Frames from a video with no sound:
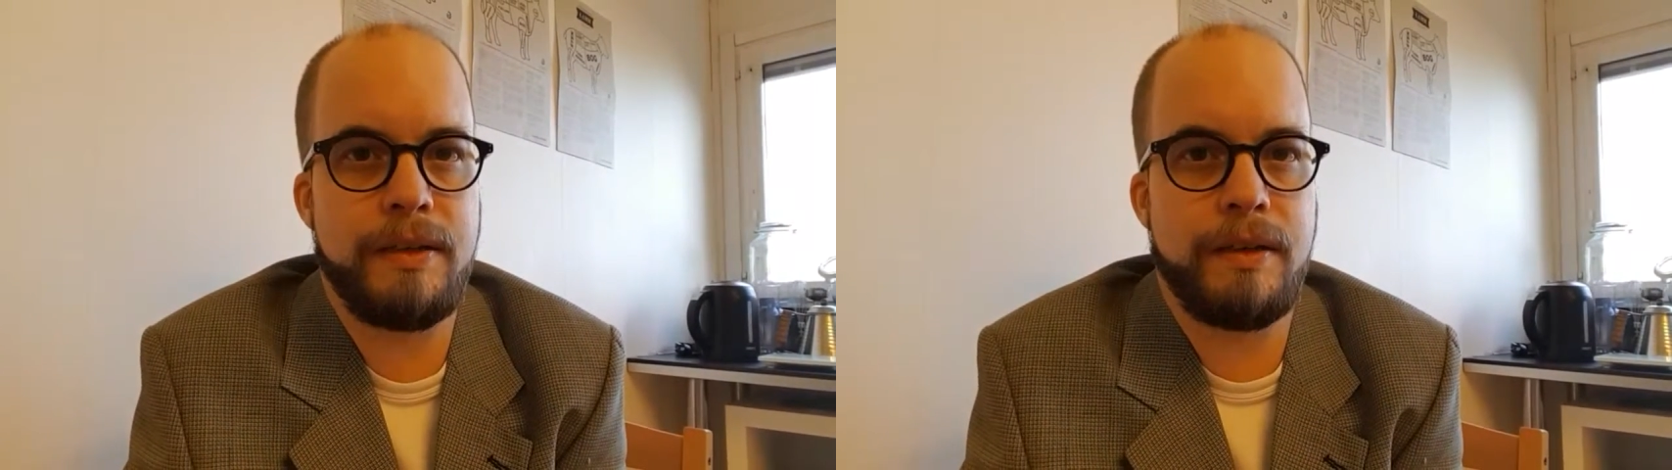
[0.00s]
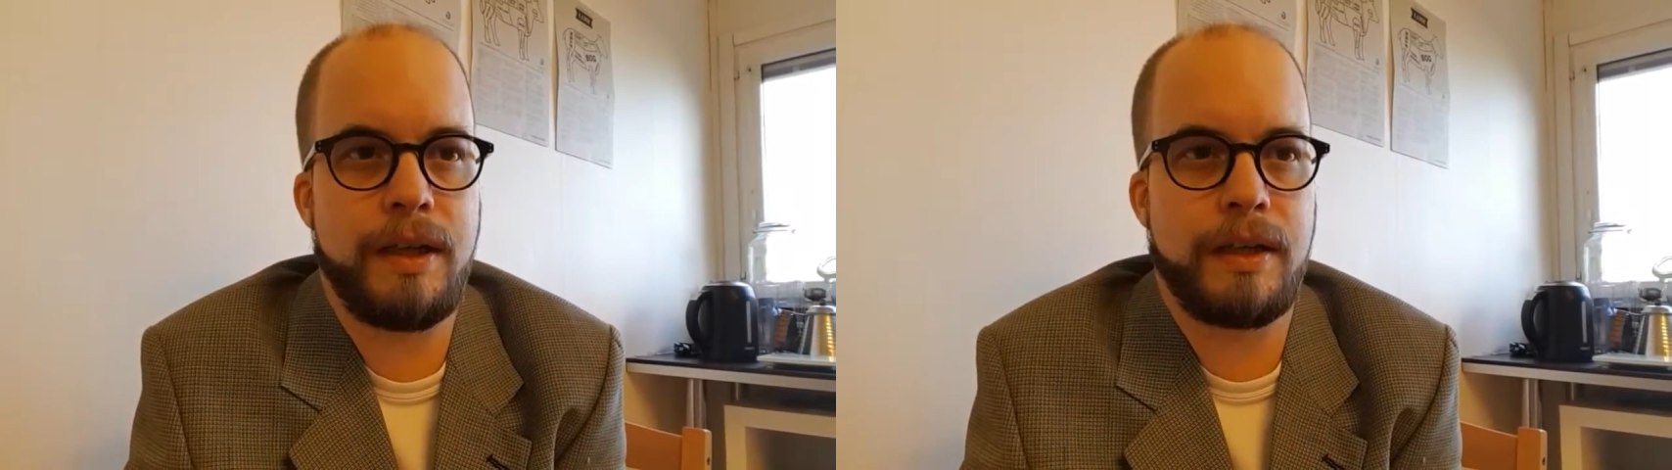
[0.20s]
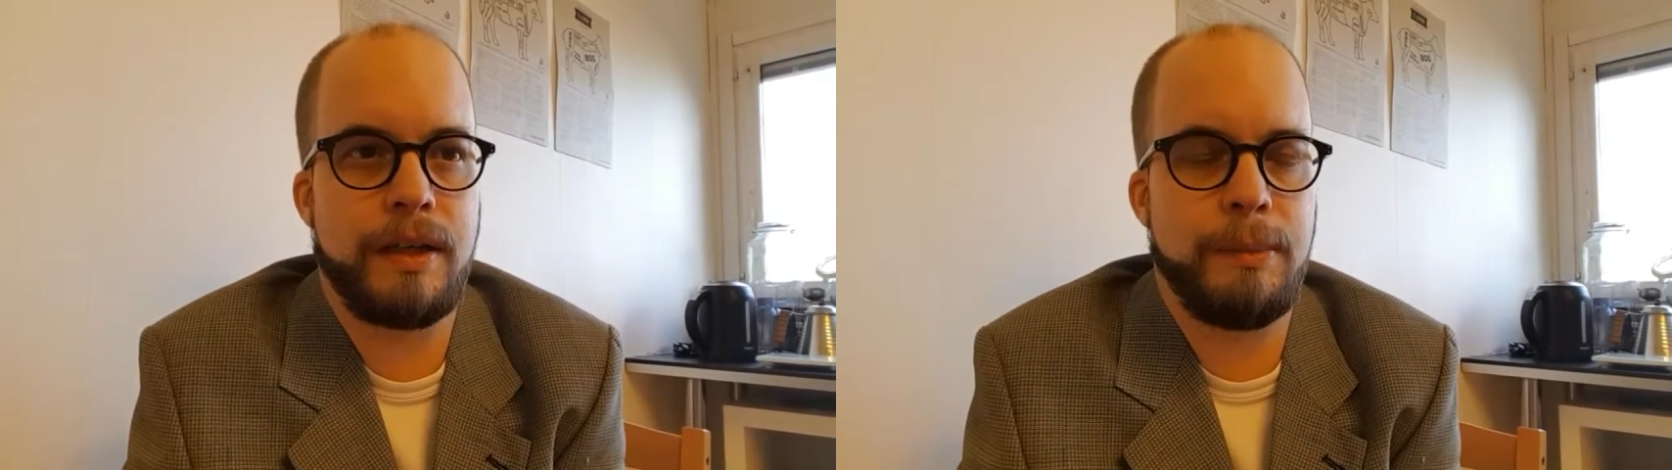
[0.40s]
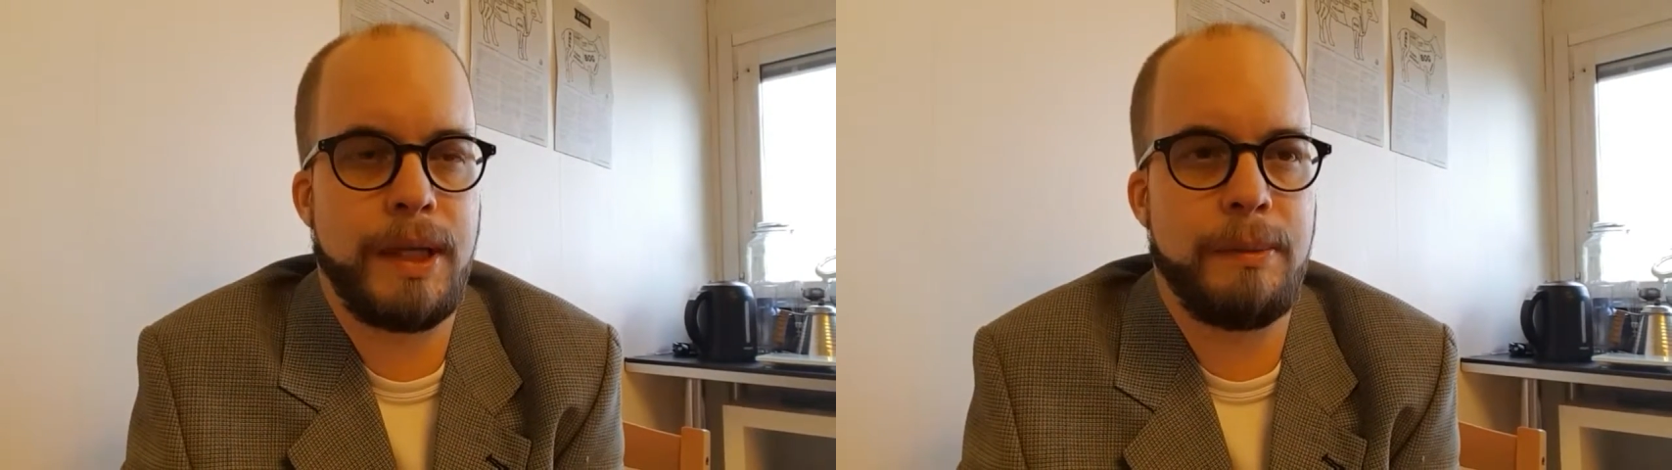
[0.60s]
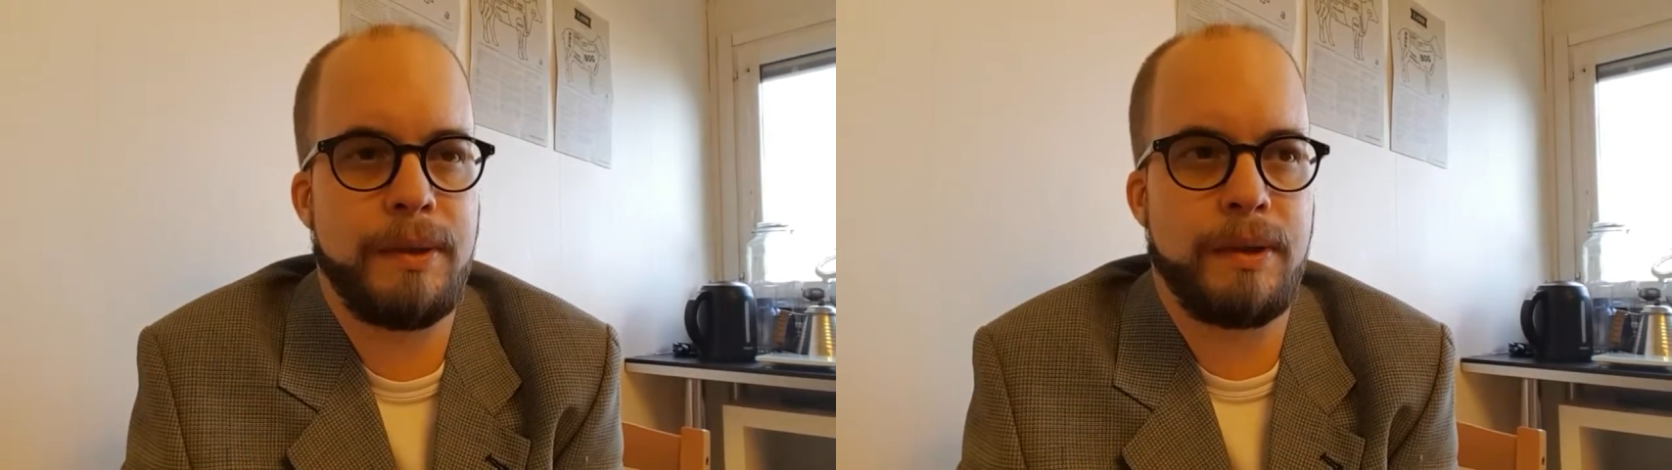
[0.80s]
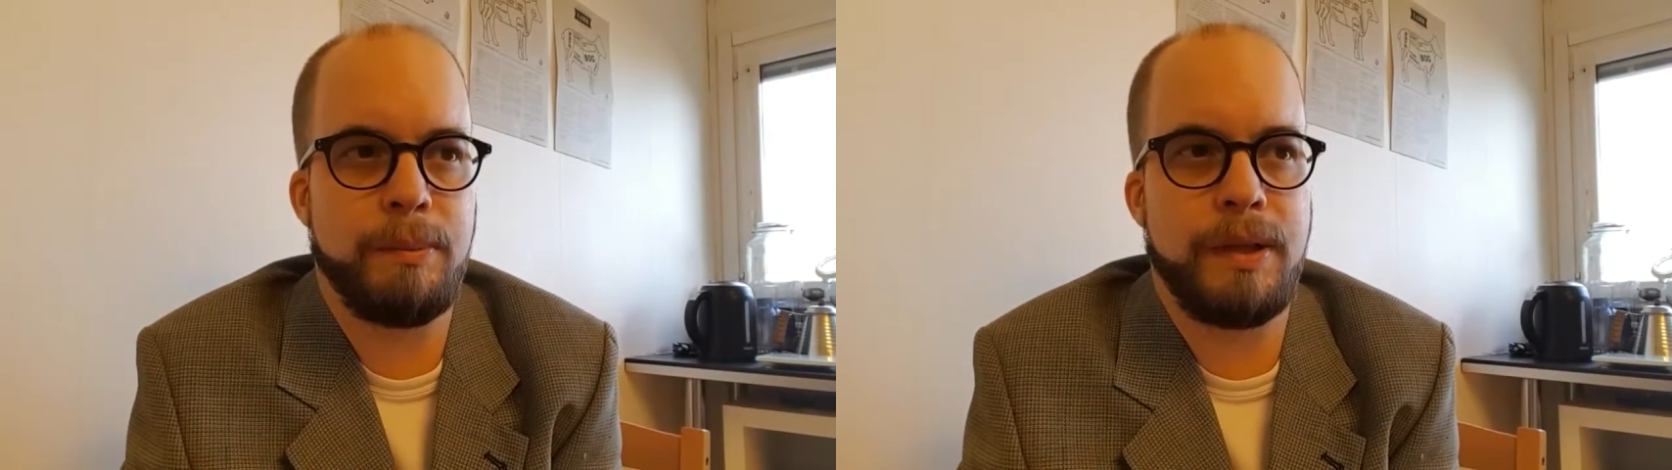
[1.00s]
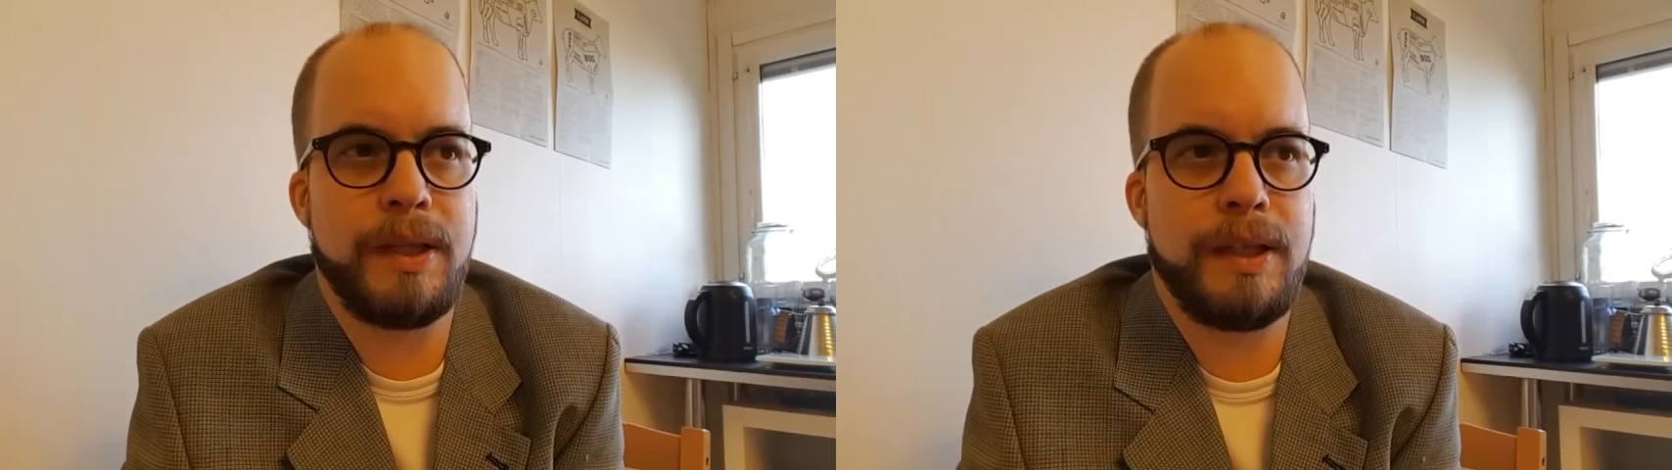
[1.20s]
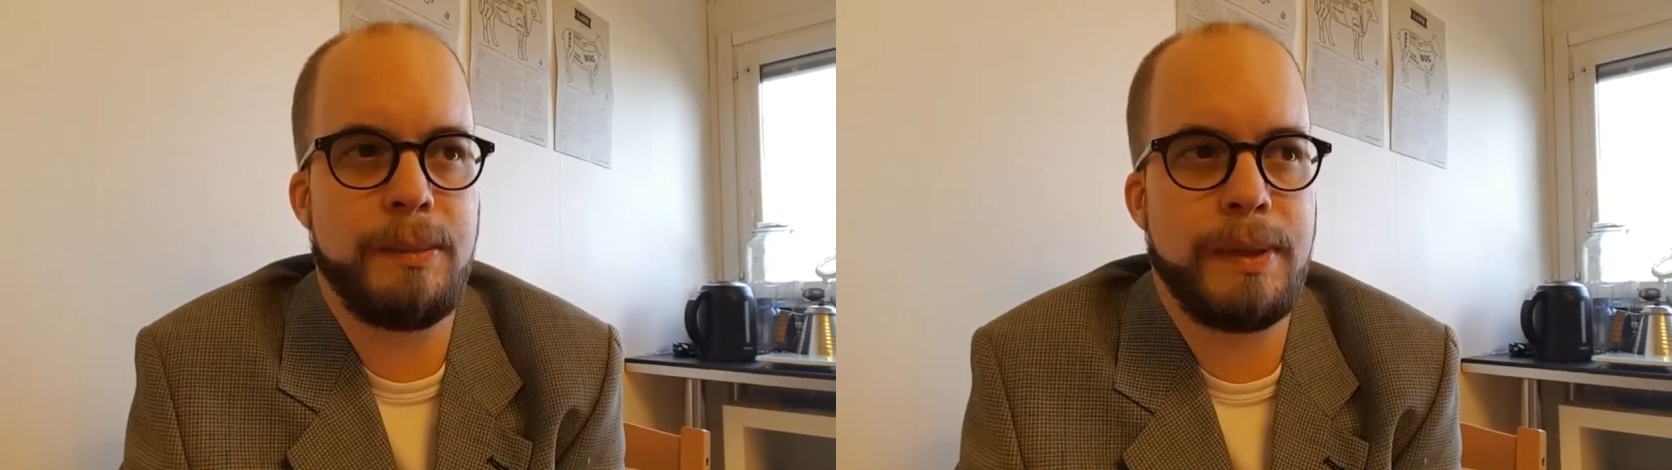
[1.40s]
You're not going to be able to
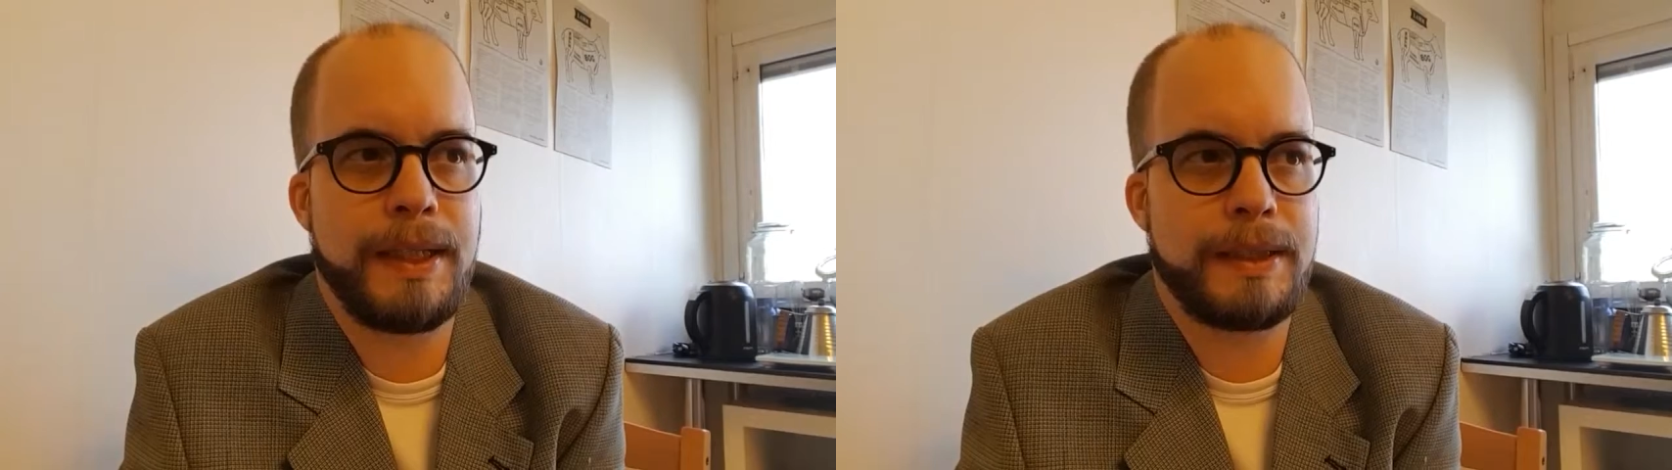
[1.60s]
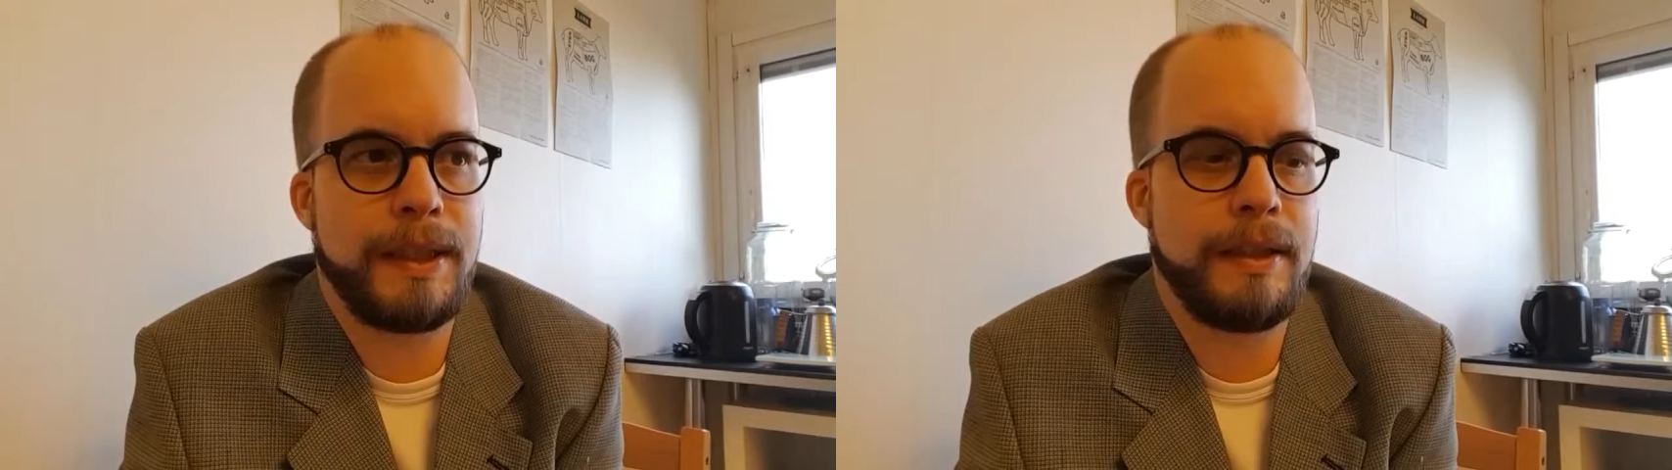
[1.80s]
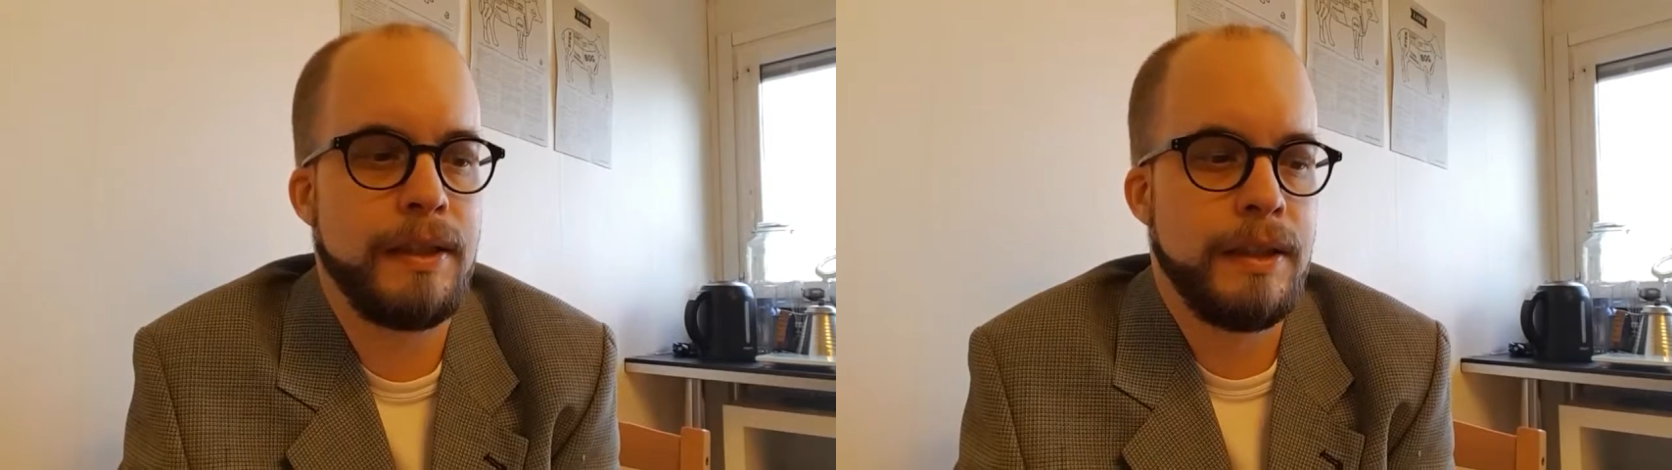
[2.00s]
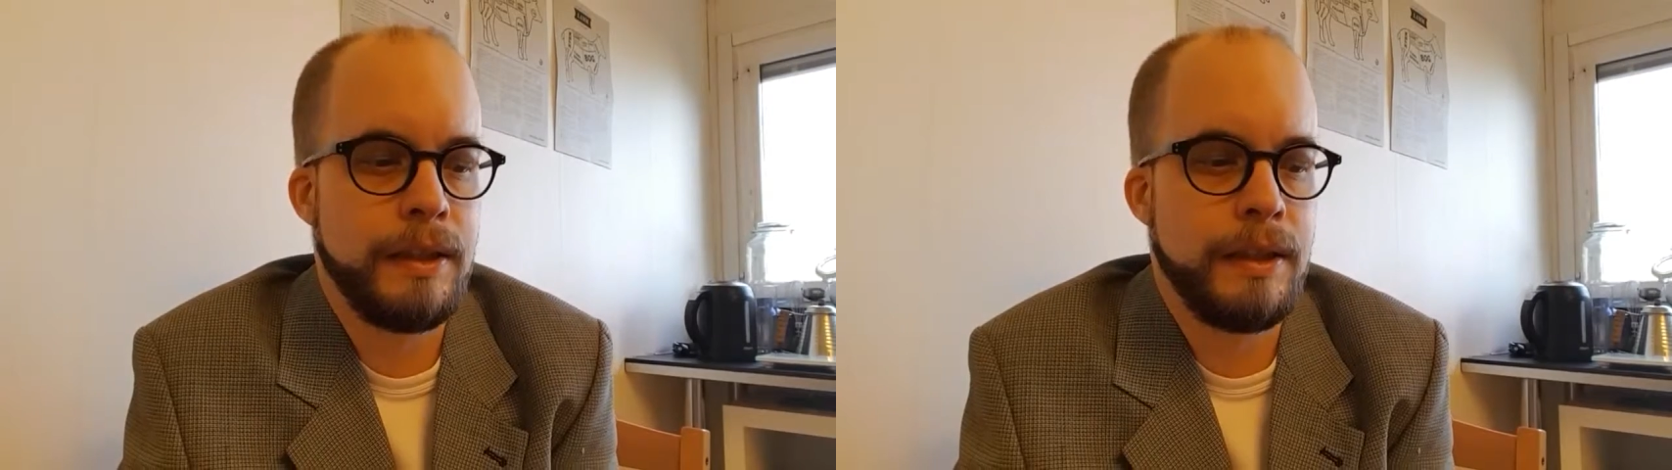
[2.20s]
completely mask it,